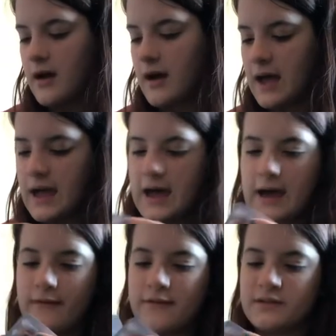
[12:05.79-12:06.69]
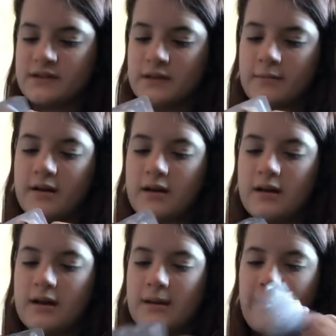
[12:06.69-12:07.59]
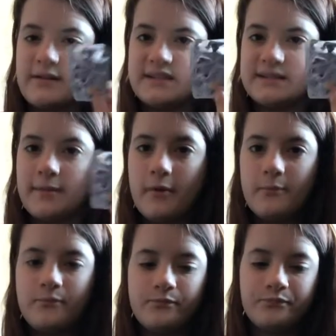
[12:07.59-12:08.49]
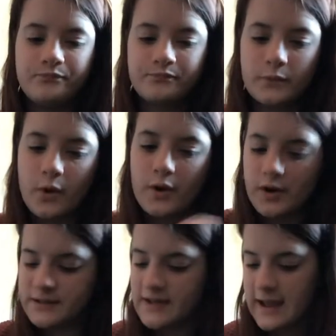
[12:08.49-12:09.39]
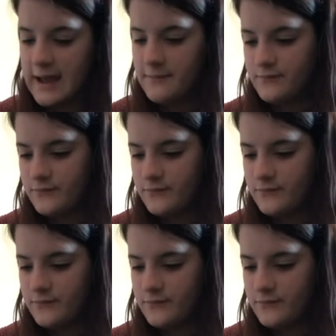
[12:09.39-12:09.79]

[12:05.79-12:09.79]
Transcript: I have some paracetamol, because again,